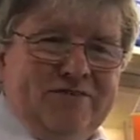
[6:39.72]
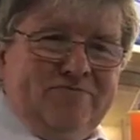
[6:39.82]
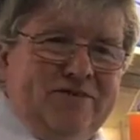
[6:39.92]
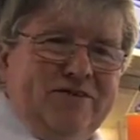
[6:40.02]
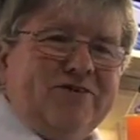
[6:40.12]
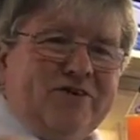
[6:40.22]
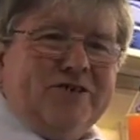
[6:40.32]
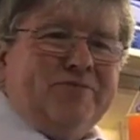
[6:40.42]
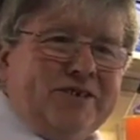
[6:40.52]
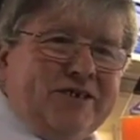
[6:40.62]
between the
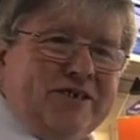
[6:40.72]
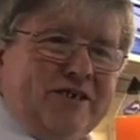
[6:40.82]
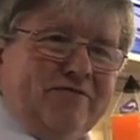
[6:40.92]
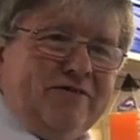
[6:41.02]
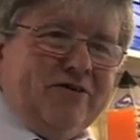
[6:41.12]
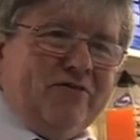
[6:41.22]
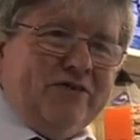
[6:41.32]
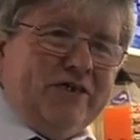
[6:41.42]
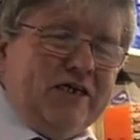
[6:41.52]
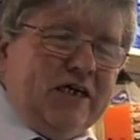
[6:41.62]
customers and yourself. You know,
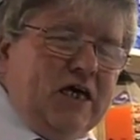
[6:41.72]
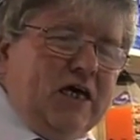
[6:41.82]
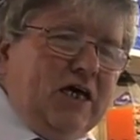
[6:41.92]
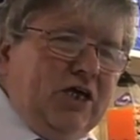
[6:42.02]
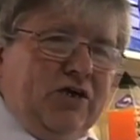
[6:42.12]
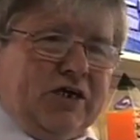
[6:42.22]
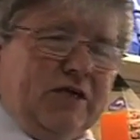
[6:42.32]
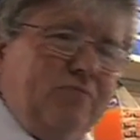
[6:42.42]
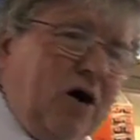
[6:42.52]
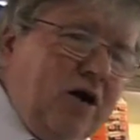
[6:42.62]
and you get
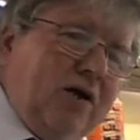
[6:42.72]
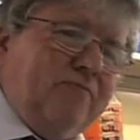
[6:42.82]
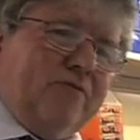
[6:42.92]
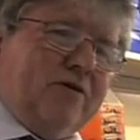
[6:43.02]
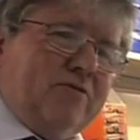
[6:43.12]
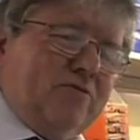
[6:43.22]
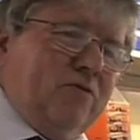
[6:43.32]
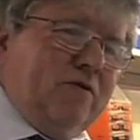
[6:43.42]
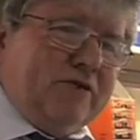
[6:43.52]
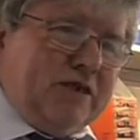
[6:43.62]
the ball hop for
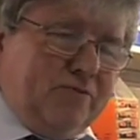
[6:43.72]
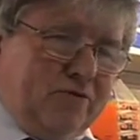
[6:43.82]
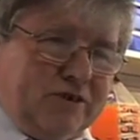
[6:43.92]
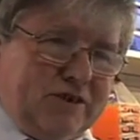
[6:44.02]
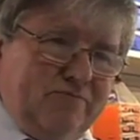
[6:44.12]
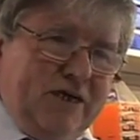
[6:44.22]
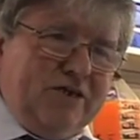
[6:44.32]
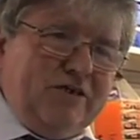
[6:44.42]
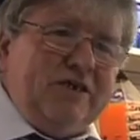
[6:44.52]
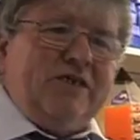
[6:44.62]
whoever supports Man
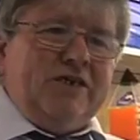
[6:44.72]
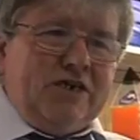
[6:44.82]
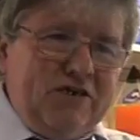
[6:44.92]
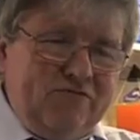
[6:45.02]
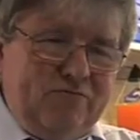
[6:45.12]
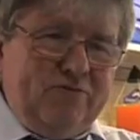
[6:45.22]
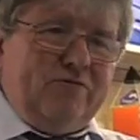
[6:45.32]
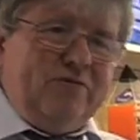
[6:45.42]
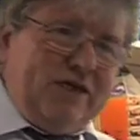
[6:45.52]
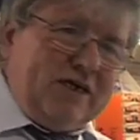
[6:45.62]
United or
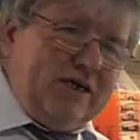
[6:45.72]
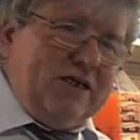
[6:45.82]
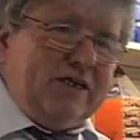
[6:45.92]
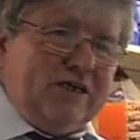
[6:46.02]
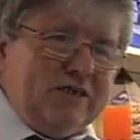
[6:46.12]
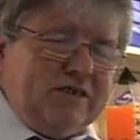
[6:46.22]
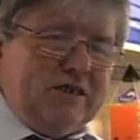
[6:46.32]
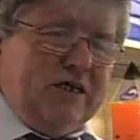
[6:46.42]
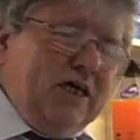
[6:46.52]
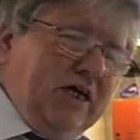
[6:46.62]
Liverpool and that kind of thing. And
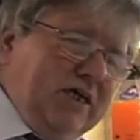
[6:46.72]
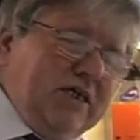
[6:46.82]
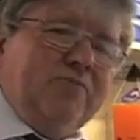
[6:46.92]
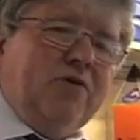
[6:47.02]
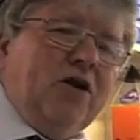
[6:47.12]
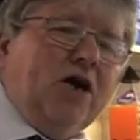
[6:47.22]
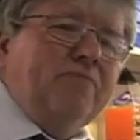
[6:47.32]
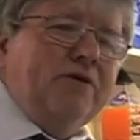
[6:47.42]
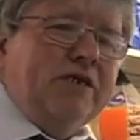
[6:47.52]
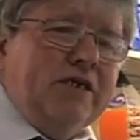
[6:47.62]
there's the ball
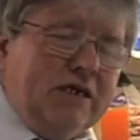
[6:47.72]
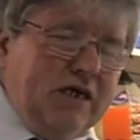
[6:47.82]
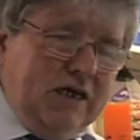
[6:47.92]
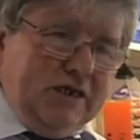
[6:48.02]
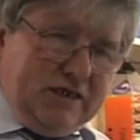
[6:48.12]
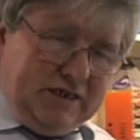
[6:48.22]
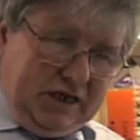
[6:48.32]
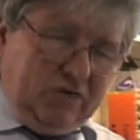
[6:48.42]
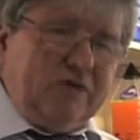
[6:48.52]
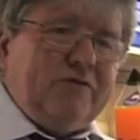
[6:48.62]
hop, and the
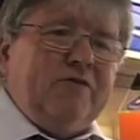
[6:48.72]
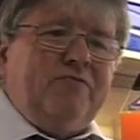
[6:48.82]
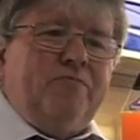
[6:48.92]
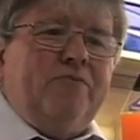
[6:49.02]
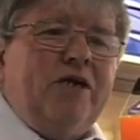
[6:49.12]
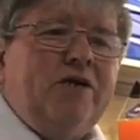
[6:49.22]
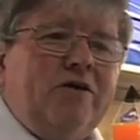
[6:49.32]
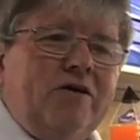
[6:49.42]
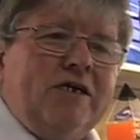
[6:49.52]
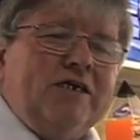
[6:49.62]
same goes for the football and the
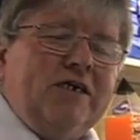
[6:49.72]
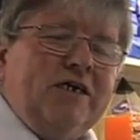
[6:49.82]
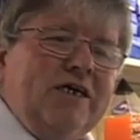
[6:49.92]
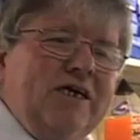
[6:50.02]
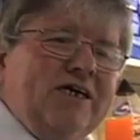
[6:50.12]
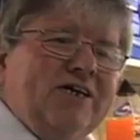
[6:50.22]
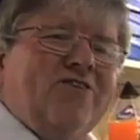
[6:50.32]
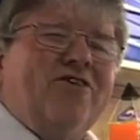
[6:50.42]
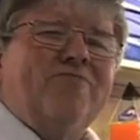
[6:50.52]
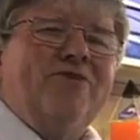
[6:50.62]
hurling, the
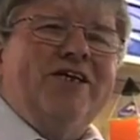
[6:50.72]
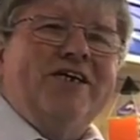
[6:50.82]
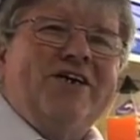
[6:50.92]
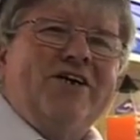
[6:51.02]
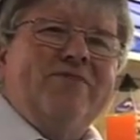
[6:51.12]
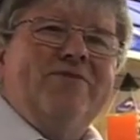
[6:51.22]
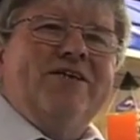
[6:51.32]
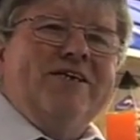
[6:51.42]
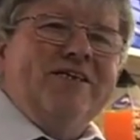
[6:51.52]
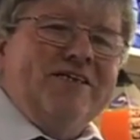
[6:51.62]
cockman and the curryman,
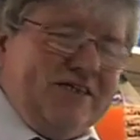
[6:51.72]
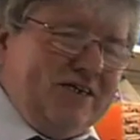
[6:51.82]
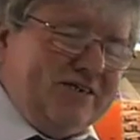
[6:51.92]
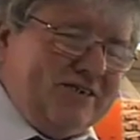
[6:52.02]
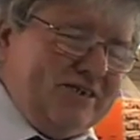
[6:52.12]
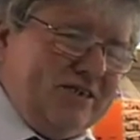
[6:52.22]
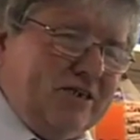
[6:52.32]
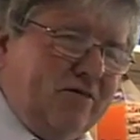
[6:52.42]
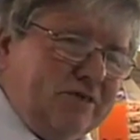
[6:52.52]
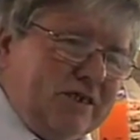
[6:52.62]
and there's
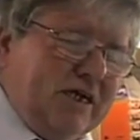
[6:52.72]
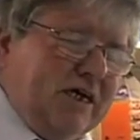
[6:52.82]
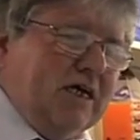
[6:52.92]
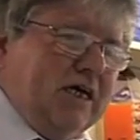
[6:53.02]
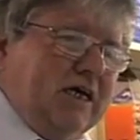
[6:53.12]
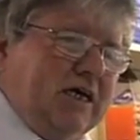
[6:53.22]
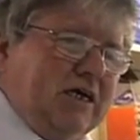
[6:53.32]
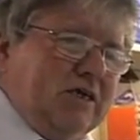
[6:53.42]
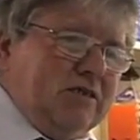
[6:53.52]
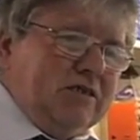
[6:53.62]
always the
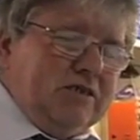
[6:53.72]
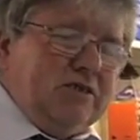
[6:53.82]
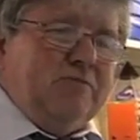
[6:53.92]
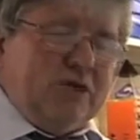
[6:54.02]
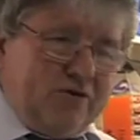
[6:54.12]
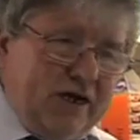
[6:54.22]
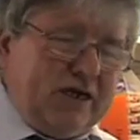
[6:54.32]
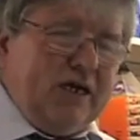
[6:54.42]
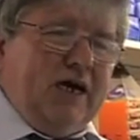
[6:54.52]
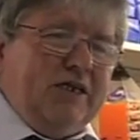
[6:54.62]
bit of
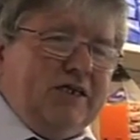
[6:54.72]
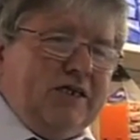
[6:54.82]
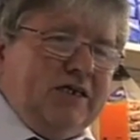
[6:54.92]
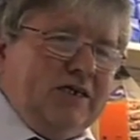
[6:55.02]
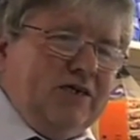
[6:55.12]
crack and the